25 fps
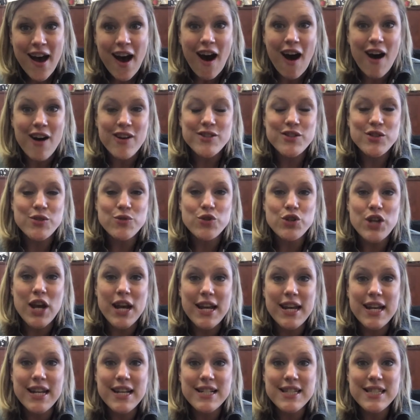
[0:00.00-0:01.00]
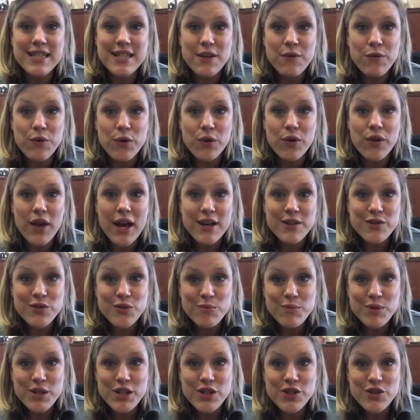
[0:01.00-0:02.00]
Also, check in and see if your classroom
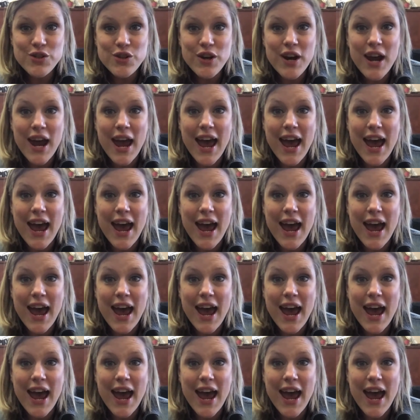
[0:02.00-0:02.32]
teacher